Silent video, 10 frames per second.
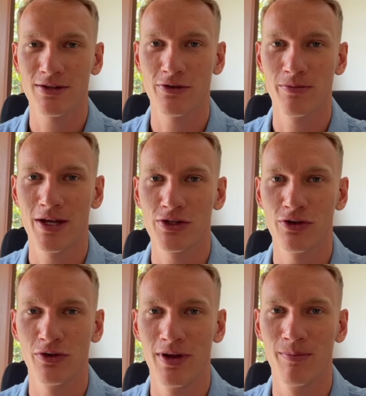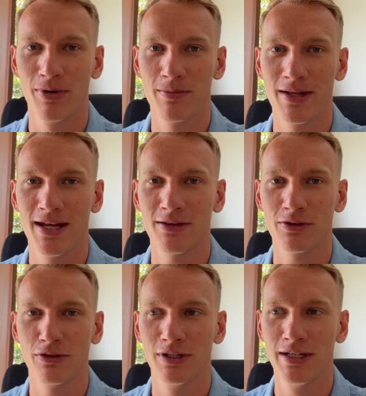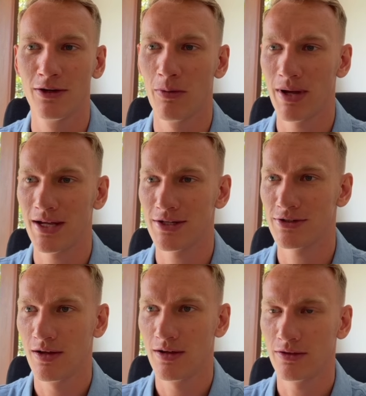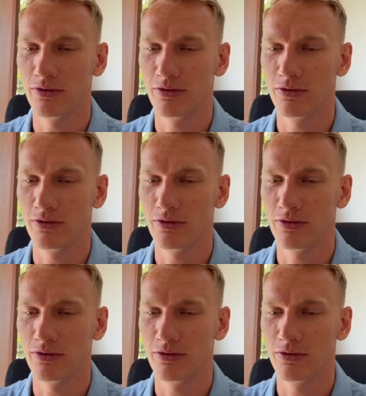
So make sure you implement that on your legal pages.